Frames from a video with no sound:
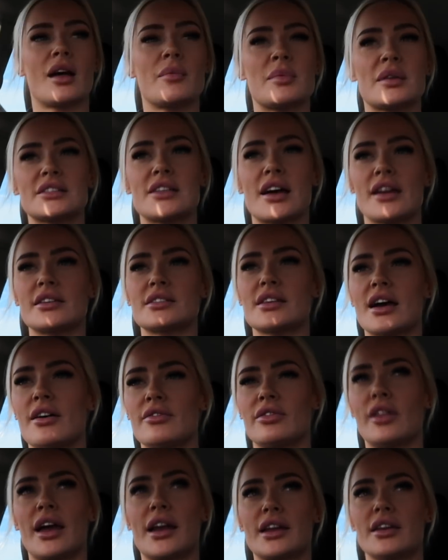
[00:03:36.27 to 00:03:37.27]
I'm excited to
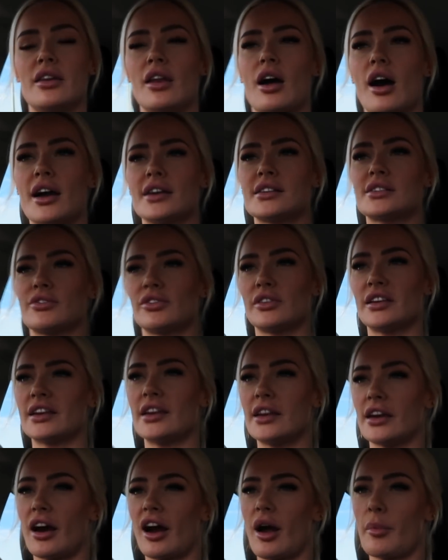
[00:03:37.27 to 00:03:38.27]
have like nice
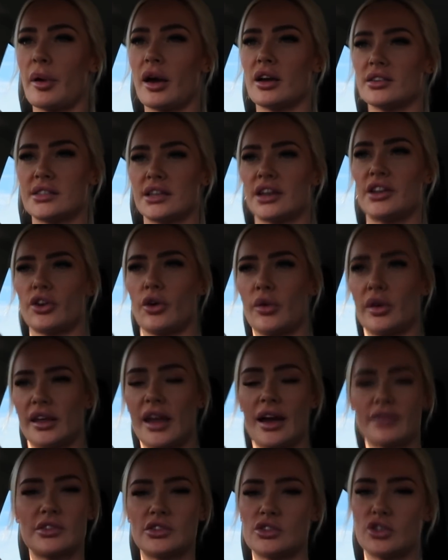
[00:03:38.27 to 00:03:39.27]
flaky eyebrows that I don't really
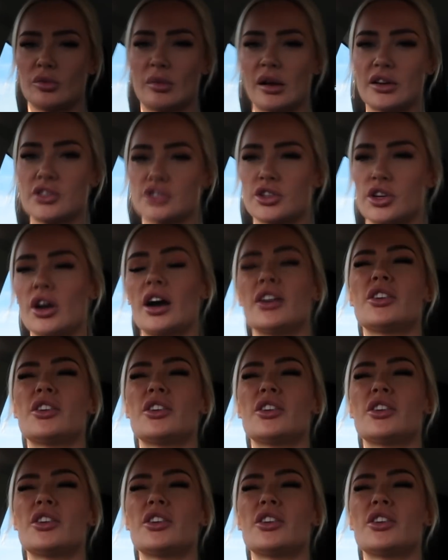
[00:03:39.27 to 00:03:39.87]
have to do much to.